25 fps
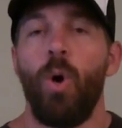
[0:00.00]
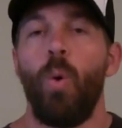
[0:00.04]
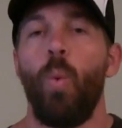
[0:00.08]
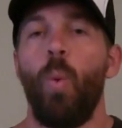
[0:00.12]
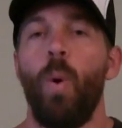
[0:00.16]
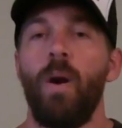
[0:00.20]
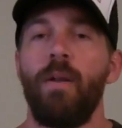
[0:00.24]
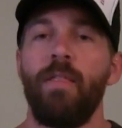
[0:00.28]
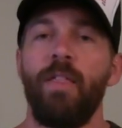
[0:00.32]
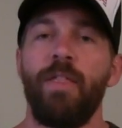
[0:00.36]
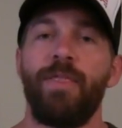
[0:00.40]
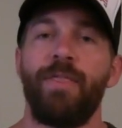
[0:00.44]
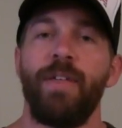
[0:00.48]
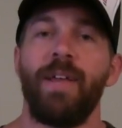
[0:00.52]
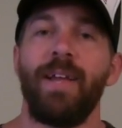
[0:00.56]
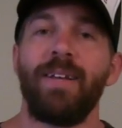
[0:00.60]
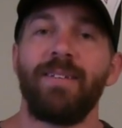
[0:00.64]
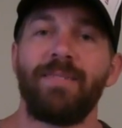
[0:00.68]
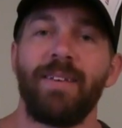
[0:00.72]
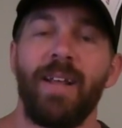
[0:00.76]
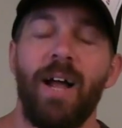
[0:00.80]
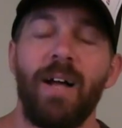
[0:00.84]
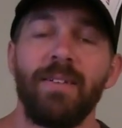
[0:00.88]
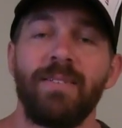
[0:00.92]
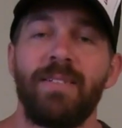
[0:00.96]
One of the
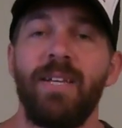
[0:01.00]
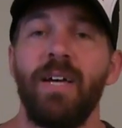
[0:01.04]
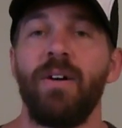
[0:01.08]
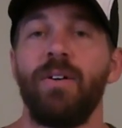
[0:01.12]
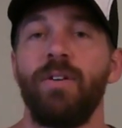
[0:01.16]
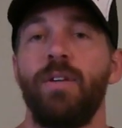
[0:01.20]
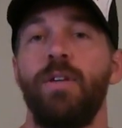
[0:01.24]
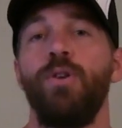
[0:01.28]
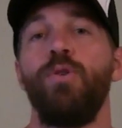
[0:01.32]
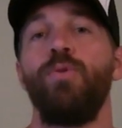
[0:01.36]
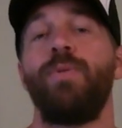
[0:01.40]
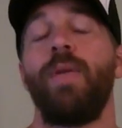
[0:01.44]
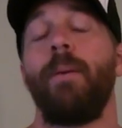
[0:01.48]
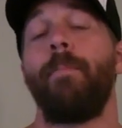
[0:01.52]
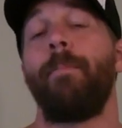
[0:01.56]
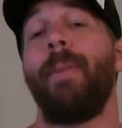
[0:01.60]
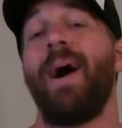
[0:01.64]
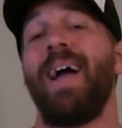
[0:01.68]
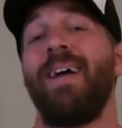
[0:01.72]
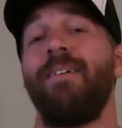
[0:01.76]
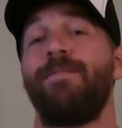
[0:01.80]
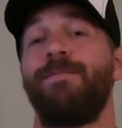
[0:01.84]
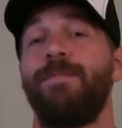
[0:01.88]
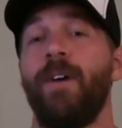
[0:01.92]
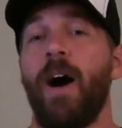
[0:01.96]
things that I'll tell you that
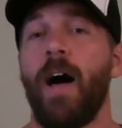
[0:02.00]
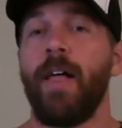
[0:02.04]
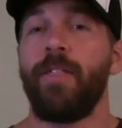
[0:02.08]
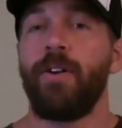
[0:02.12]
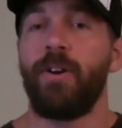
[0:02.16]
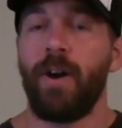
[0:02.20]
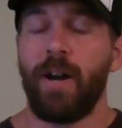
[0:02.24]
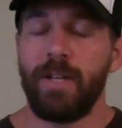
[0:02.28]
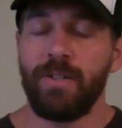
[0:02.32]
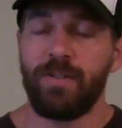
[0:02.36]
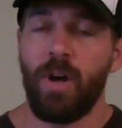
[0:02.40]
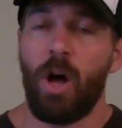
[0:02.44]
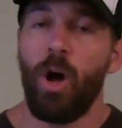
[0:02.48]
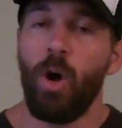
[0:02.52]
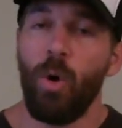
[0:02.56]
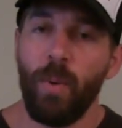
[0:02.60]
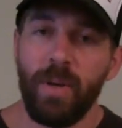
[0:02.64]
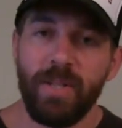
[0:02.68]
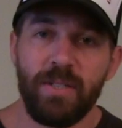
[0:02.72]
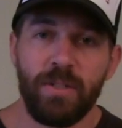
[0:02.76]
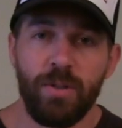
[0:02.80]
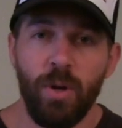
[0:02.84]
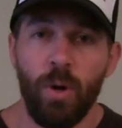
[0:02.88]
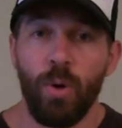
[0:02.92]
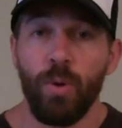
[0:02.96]
my father has
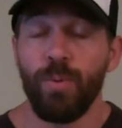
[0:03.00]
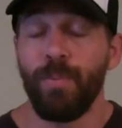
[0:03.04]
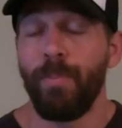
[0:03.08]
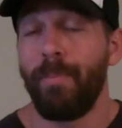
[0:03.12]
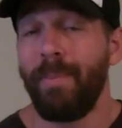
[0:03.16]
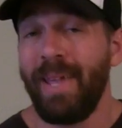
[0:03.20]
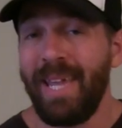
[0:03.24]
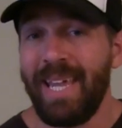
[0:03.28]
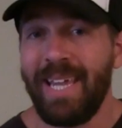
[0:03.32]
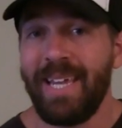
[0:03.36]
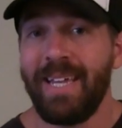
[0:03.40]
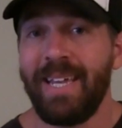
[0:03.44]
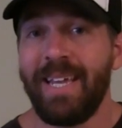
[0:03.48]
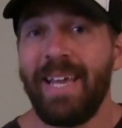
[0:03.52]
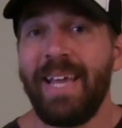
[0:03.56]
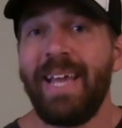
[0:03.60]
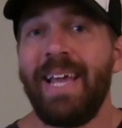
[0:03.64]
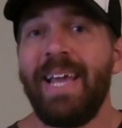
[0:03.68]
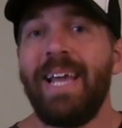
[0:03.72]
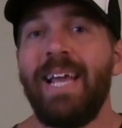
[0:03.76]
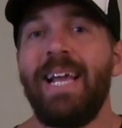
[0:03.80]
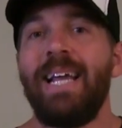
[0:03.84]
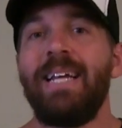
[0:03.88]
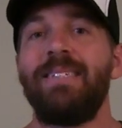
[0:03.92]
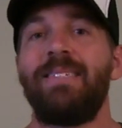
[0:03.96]
always told me
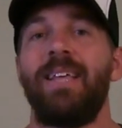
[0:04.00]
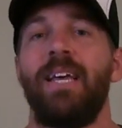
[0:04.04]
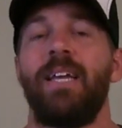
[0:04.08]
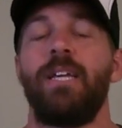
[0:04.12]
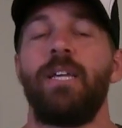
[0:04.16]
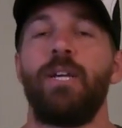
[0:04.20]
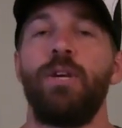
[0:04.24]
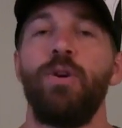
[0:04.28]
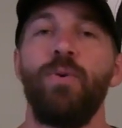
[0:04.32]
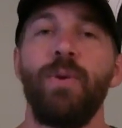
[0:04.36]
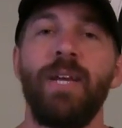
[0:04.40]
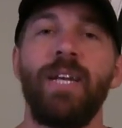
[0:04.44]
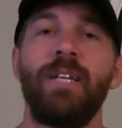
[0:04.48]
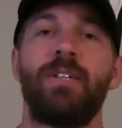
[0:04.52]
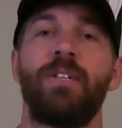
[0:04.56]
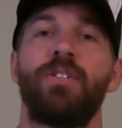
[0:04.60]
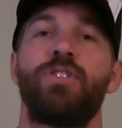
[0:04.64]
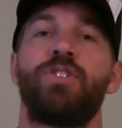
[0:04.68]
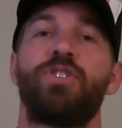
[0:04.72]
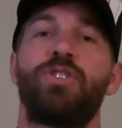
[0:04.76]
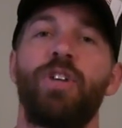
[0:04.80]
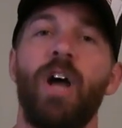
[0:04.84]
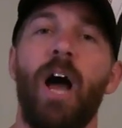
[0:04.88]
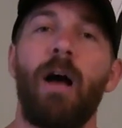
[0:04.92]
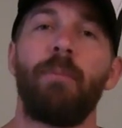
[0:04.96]
is that you need to
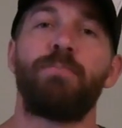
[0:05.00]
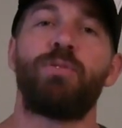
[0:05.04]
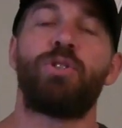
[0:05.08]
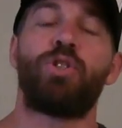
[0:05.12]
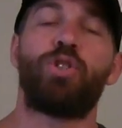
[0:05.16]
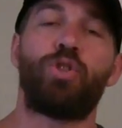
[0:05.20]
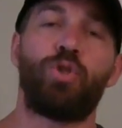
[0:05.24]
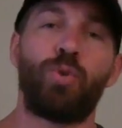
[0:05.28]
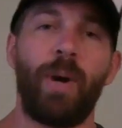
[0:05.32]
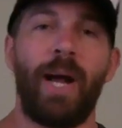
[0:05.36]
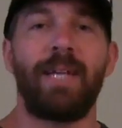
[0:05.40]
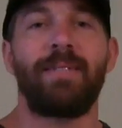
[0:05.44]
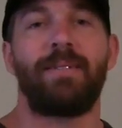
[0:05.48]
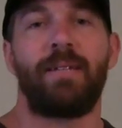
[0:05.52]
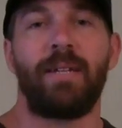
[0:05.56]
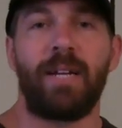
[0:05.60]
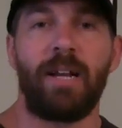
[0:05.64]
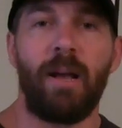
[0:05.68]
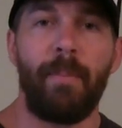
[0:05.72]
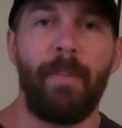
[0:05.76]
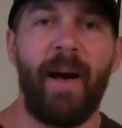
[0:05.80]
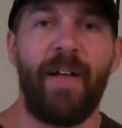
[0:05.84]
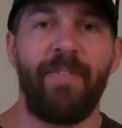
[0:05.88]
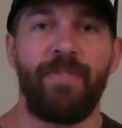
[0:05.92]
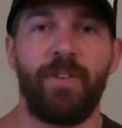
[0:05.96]
stop
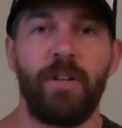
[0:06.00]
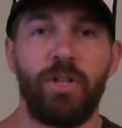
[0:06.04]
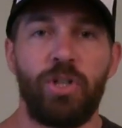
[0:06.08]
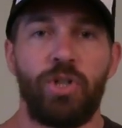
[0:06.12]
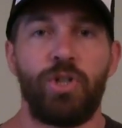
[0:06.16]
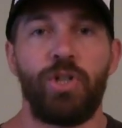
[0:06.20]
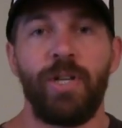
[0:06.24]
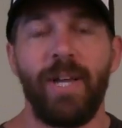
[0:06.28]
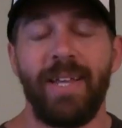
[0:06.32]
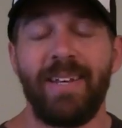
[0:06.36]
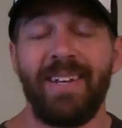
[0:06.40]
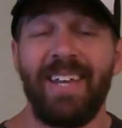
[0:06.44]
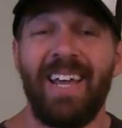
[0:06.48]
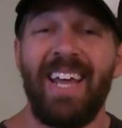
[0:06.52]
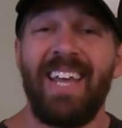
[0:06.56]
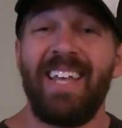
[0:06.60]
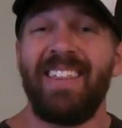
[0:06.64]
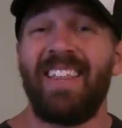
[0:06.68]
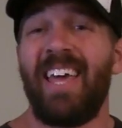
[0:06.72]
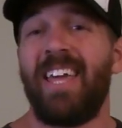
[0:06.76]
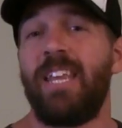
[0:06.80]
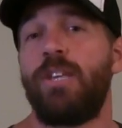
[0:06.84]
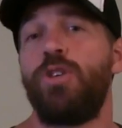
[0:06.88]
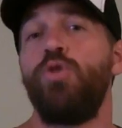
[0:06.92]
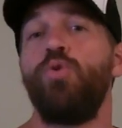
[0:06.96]
stressing about the shit
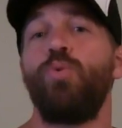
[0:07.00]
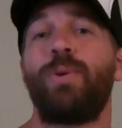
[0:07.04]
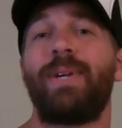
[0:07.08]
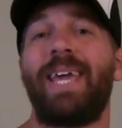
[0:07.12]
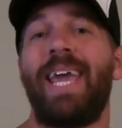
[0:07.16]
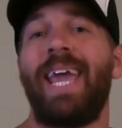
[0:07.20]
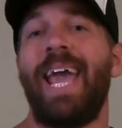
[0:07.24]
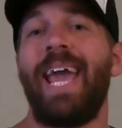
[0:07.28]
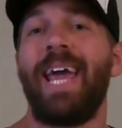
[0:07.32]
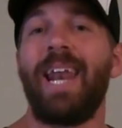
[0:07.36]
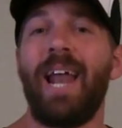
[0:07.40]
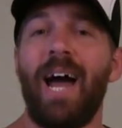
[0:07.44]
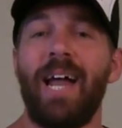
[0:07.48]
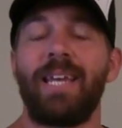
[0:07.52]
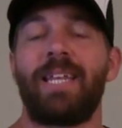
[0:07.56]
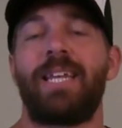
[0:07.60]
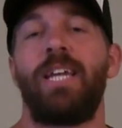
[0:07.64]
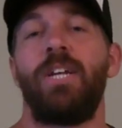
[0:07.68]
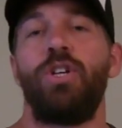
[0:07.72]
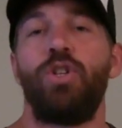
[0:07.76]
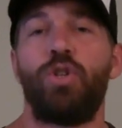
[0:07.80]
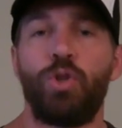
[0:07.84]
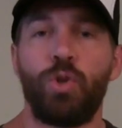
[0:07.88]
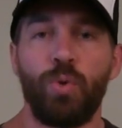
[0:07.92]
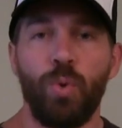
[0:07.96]
that you cannot
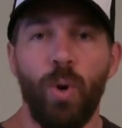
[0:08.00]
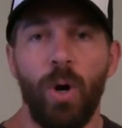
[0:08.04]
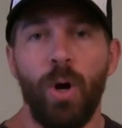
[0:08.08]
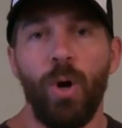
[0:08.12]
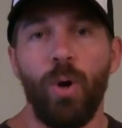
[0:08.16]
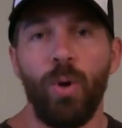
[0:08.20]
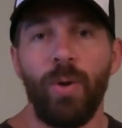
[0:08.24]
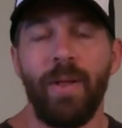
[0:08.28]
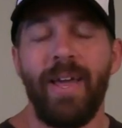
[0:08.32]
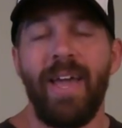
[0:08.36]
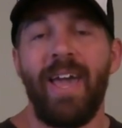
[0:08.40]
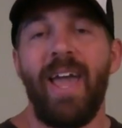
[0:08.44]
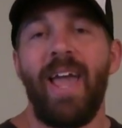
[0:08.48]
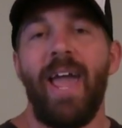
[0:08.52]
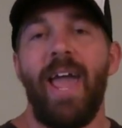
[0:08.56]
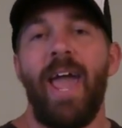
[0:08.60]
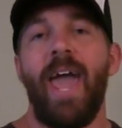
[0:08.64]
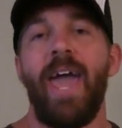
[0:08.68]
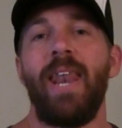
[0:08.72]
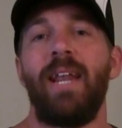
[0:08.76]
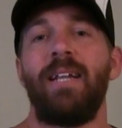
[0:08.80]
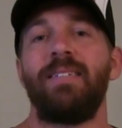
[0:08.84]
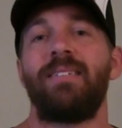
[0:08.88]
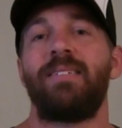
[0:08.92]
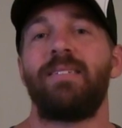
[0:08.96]
control
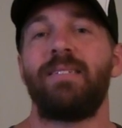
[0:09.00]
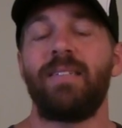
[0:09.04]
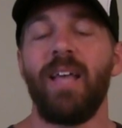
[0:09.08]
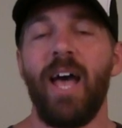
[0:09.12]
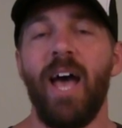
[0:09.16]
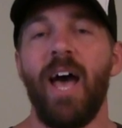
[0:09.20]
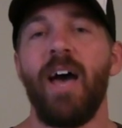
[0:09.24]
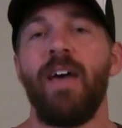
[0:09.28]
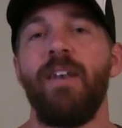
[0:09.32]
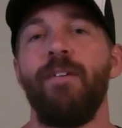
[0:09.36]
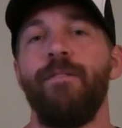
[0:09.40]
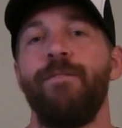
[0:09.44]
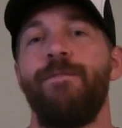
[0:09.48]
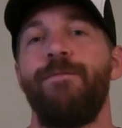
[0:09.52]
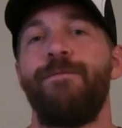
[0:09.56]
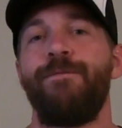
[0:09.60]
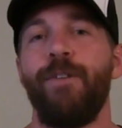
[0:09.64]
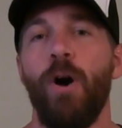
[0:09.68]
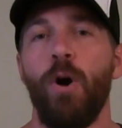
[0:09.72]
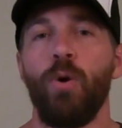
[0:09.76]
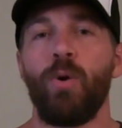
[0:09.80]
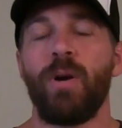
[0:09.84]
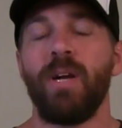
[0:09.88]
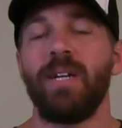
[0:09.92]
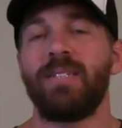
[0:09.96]
and instead
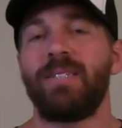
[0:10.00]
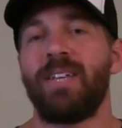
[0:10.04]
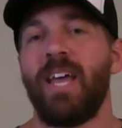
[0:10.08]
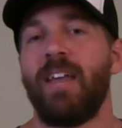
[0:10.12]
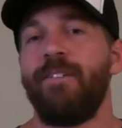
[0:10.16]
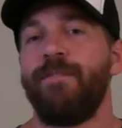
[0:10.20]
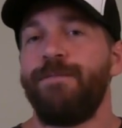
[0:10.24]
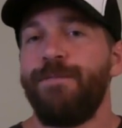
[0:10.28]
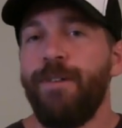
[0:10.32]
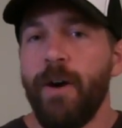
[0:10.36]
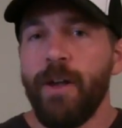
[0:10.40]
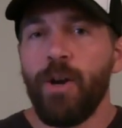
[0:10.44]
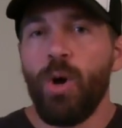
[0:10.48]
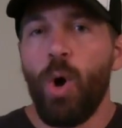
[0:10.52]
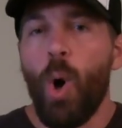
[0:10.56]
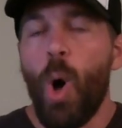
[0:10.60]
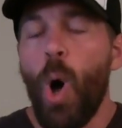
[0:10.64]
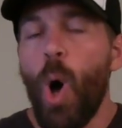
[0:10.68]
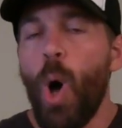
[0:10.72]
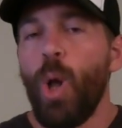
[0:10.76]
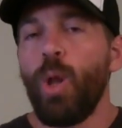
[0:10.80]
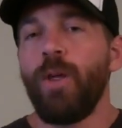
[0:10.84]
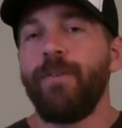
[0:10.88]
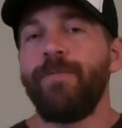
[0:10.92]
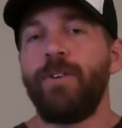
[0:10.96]
focus and funnel
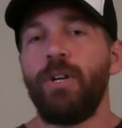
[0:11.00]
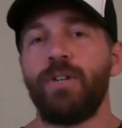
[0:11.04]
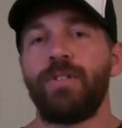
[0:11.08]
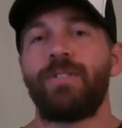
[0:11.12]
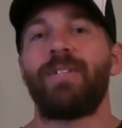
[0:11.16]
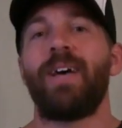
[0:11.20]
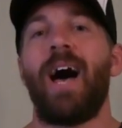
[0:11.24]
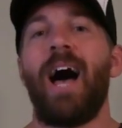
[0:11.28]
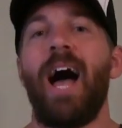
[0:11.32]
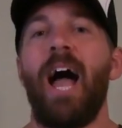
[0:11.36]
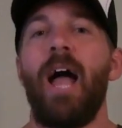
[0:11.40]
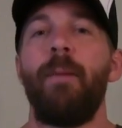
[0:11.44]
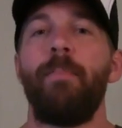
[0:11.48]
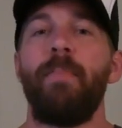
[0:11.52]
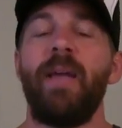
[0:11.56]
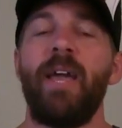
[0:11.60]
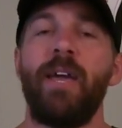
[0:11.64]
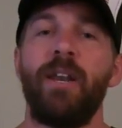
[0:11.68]
all of your time,